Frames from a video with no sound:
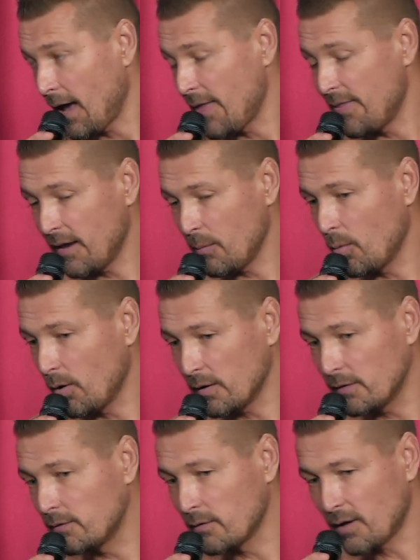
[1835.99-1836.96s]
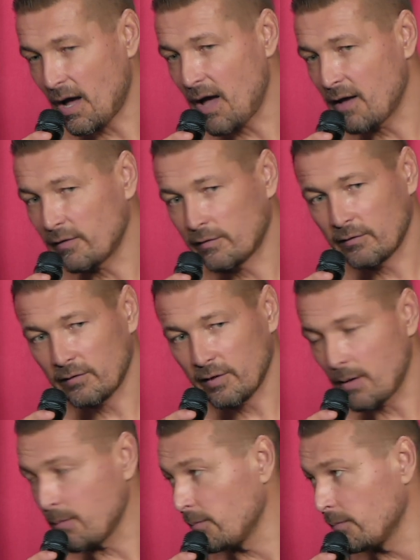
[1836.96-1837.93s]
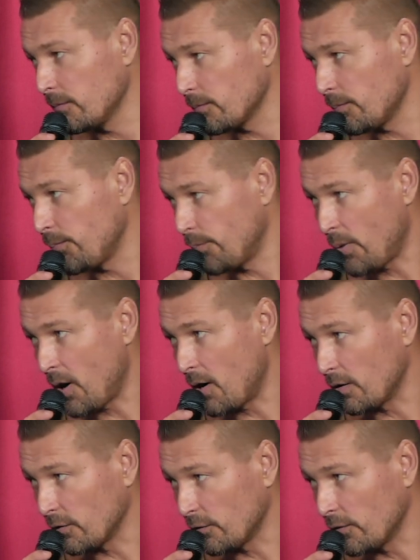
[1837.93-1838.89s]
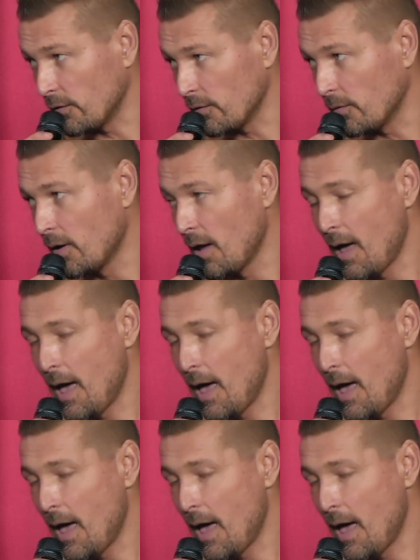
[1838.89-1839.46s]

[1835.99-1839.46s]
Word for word: and they wanted to cast some parts, you know.